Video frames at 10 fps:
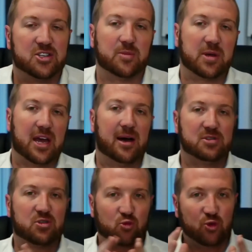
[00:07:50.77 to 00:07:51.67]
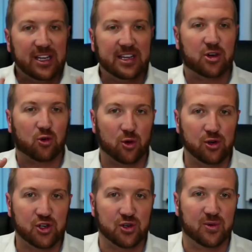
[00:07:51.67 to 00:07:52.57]
So it becomes really
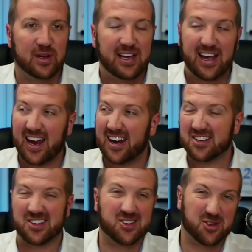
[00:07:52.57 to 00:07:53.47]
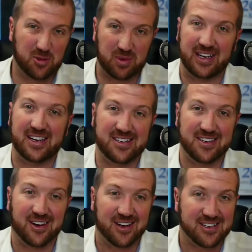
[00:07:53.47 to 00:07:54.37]
crucial, and it's super
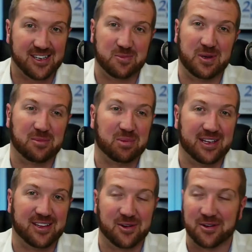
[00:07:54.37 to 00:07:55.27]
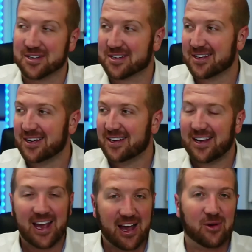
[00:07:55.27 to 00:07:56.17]
easy, guys. Let's be completely honest.
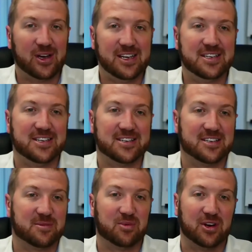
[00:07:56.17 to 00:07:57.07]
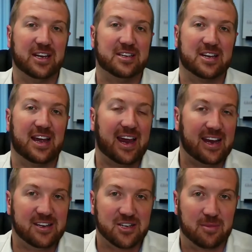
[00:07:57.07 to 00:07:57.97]
How easy is it to bring into
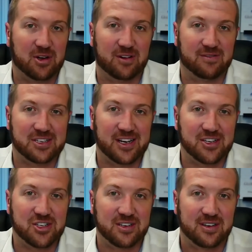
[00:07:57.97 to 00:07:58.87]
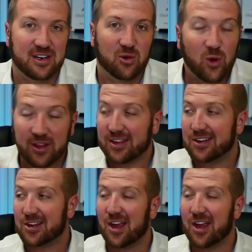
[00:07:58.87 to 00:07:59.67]
any type of conversation with